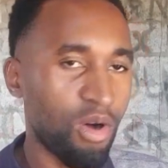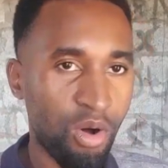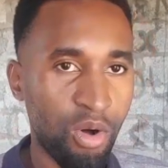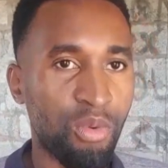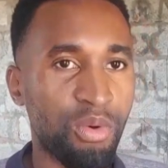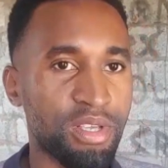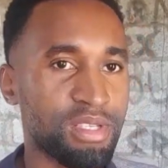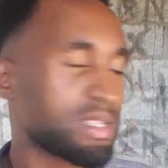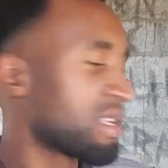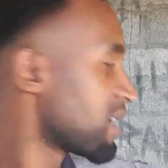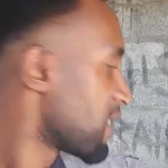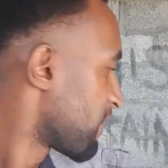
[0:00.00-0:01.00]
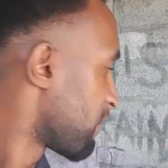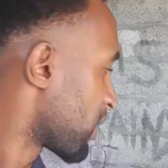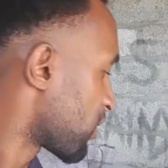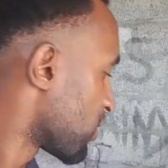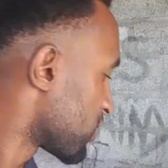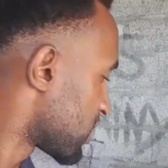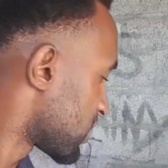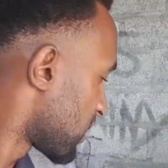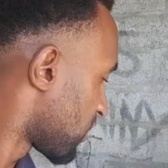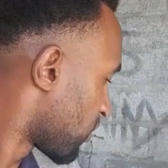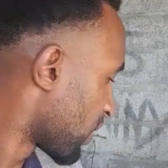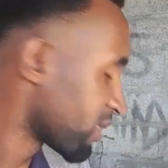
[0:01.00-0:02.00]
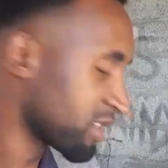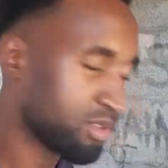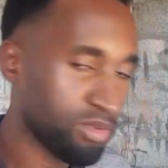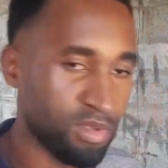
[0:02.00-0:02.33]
always, because when